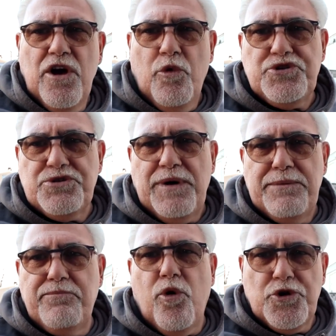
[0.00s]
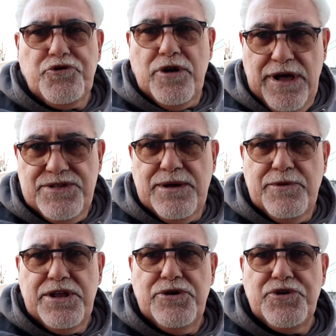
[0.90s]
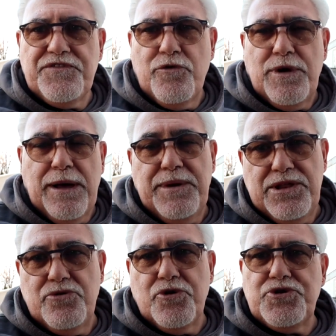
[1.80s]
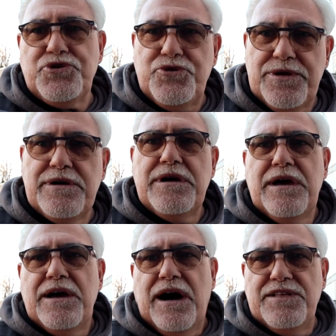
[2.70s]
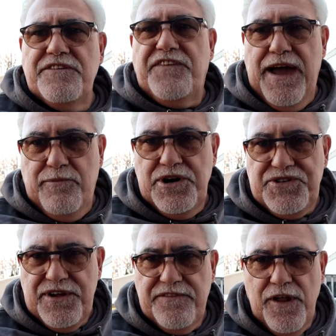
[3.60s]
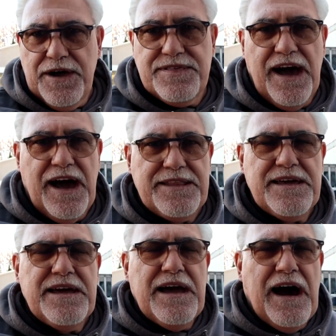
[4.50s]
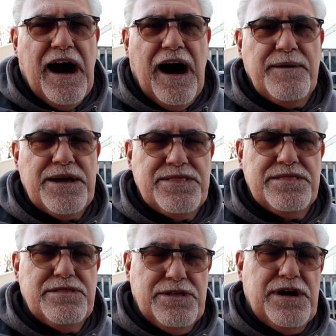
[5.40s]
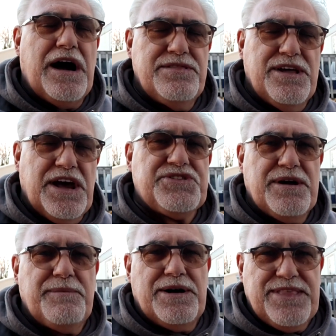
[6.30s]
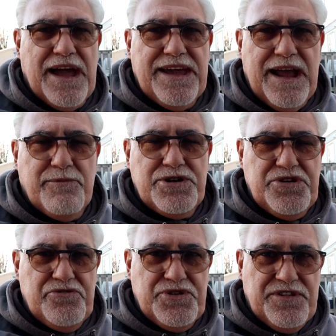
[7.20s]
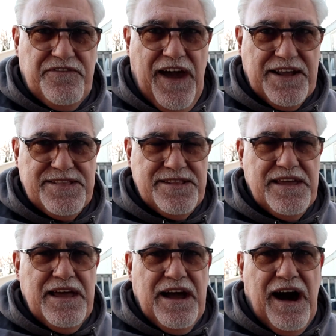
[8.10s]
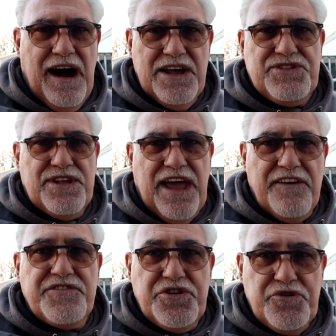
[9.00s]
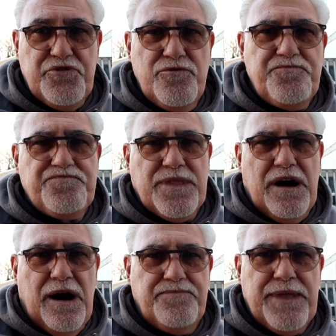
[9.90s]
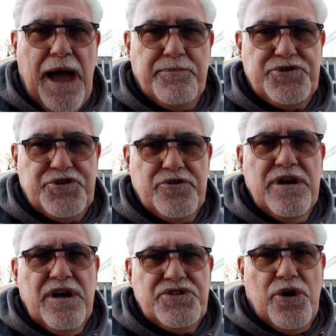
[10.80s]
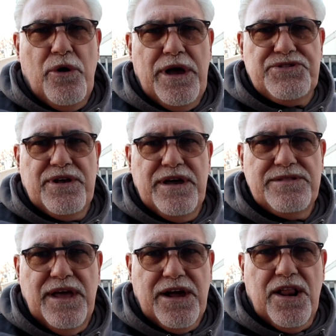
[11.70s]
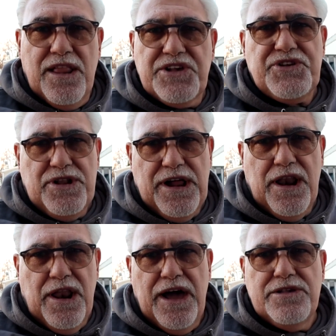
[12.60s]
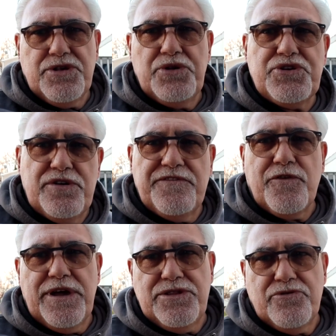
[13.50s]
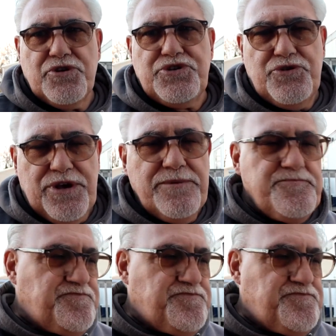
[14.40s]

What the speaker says: which is my portrait lens I'm going to use for when I'm indoors shooting the family, stuff like that. And the nice thing about that camera too is the fact that it's an f2 aperture, so it collects a lot of light, so it's good for indoor shooting.